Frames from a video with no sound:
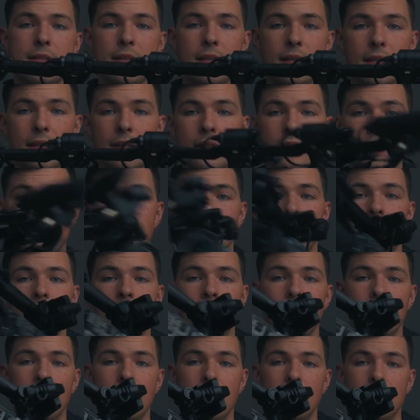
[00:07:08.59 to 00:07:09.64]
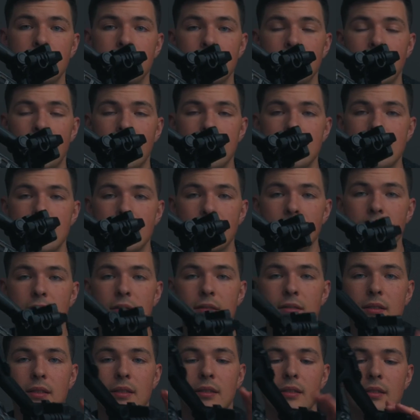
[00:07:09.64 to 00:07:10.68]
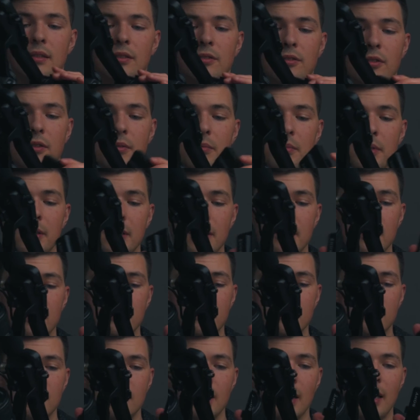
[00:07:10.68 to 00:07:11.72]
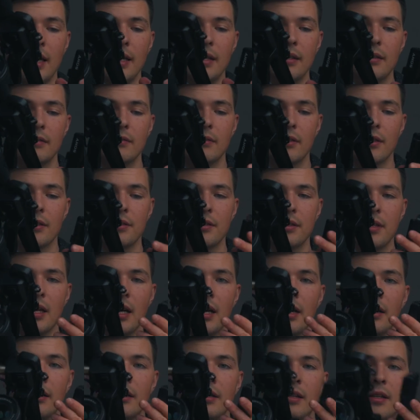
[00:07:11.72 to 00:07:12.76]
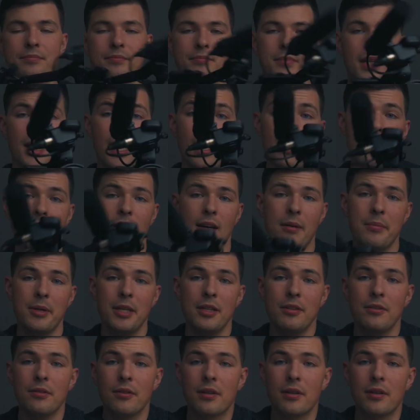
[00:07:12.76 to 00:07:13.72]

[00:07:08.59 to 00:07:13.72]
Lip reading: it. Like I said, it's extremely light, versatile. But yeah, I mean,